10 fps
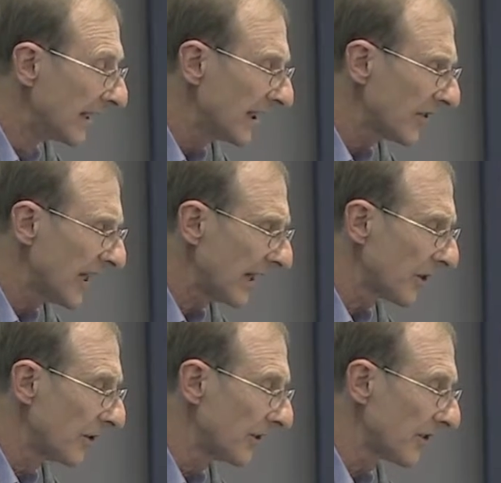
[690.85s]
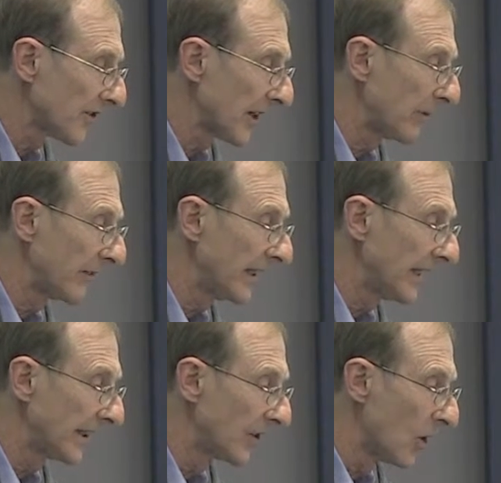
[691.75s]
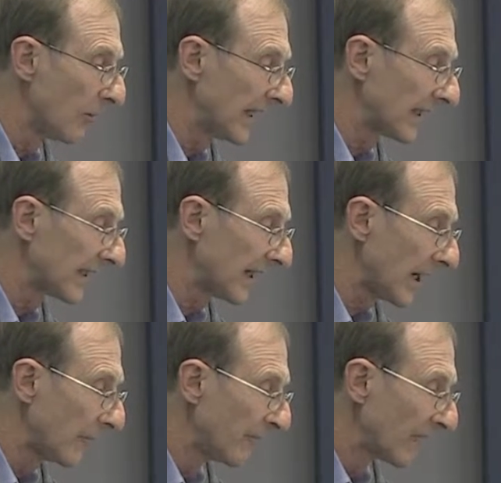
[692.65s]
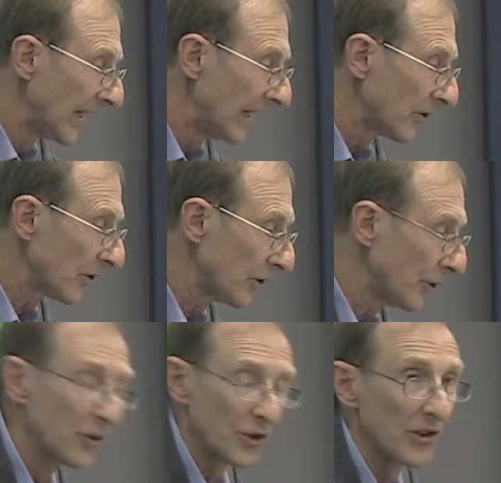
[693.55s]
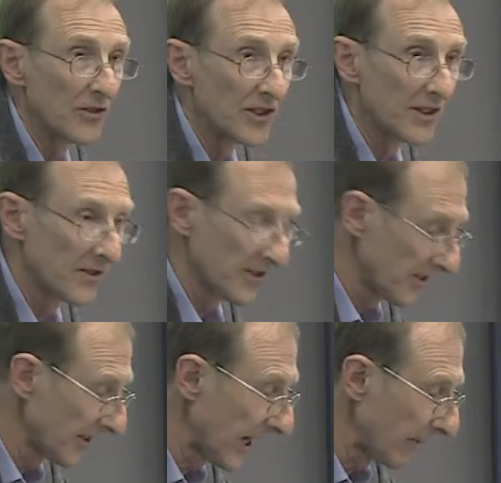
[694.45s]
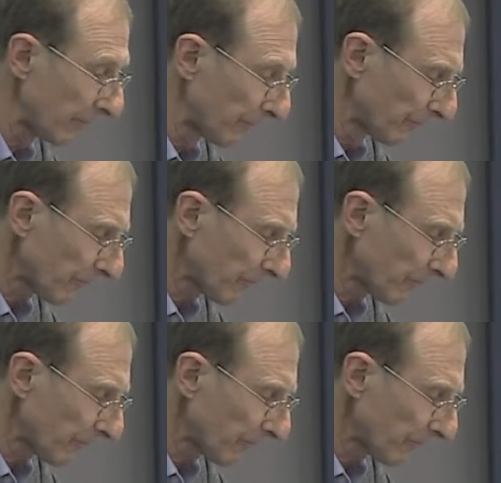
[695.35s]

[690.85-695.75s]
Let's now turn to some of the economic uh, institutions as um,